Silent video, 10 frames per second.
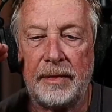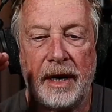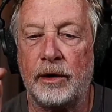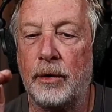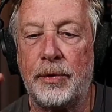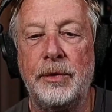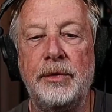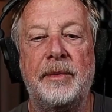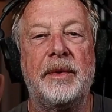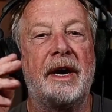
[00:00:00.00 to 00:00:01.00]
I go through
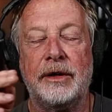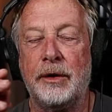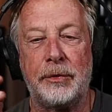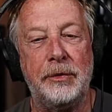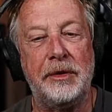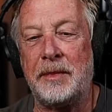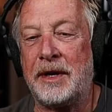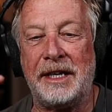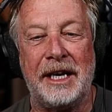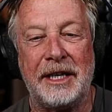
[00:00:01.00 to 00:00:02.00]
them and I go through them
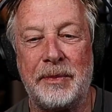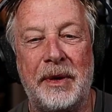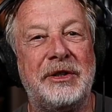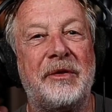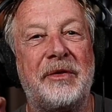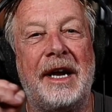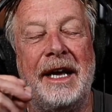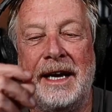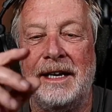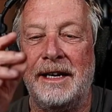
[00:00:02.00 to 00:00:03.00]
and I catch myself and I
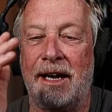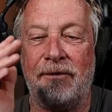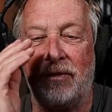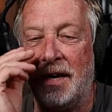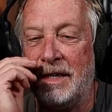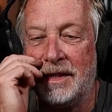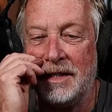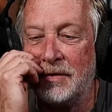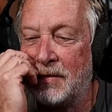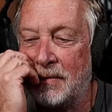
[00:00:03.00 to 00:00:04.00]
edit and I find
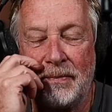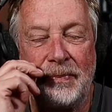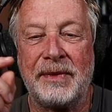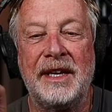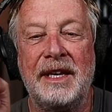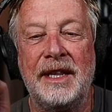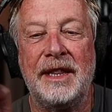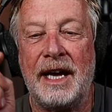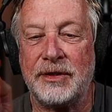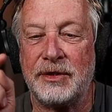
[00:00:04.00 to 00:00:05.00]
things.
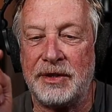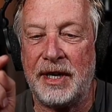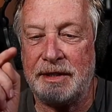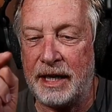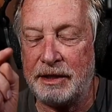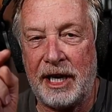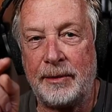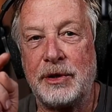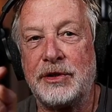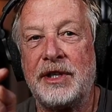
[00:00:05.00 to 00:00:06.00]
That's that
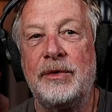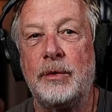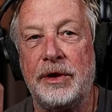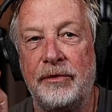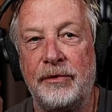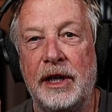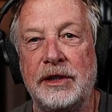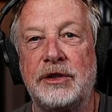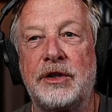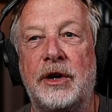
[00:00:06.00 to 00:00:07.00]
chapter seven, when the
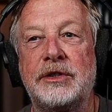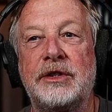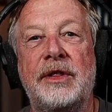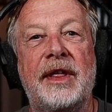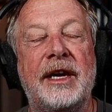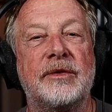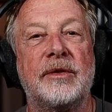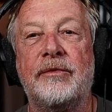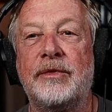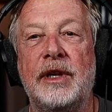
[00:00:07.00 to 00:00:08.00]
flood starts, that's
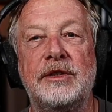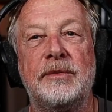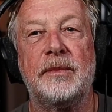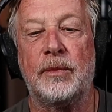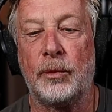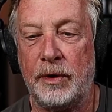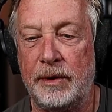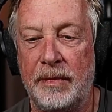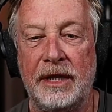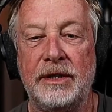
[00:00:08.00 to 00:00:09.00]
the flood re-
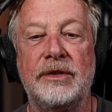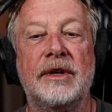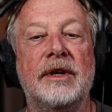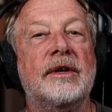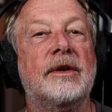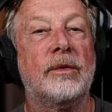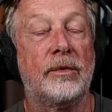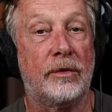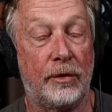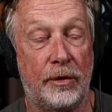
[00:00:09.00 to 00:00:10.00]
means
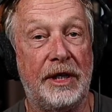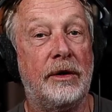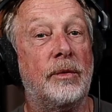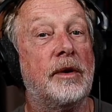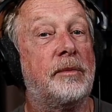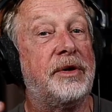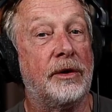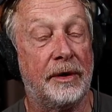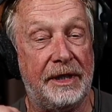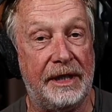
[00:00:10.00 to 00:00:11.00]
turning inward,
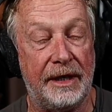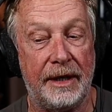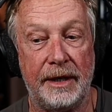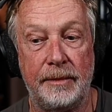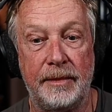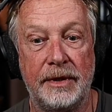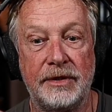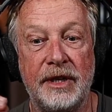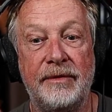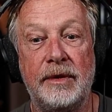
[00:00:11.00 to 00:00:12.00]
purity time.
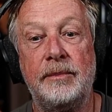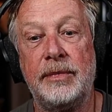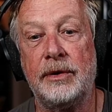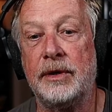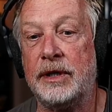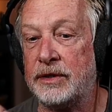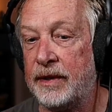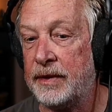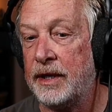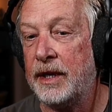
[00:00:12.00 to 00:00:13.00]
Seven, purity,
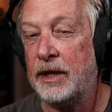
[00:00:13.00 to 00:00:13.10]
seven.